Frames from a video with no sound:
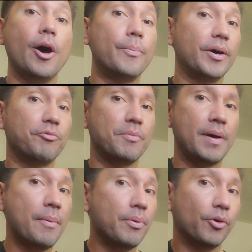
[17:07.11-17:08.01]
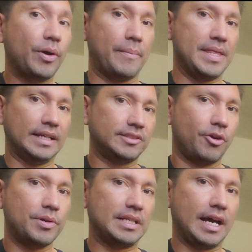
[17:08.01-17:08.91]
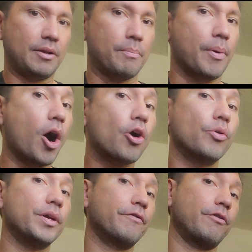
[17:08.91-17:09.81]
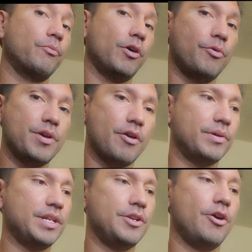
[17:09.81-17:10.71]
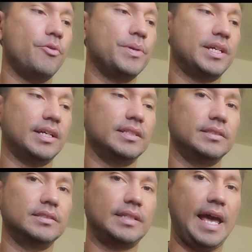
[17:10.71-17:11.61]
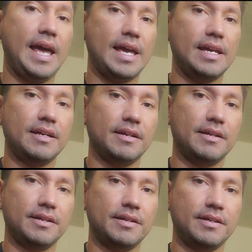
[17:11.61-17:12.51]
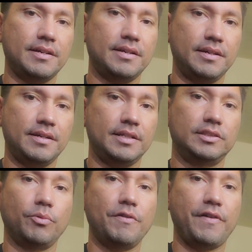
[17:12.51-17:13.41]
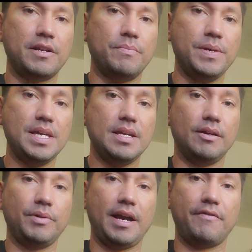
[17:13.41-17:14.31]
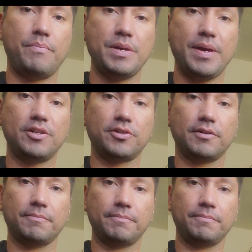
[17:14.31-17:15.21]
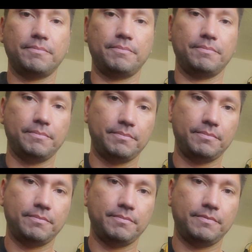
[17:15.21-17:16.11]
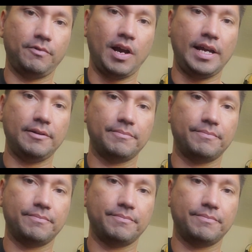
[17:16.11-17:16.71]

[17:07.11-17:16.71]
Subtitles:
But remember, I mean, that's already kind of borrowing from what we already know, because A, so we find B and we have B major, right?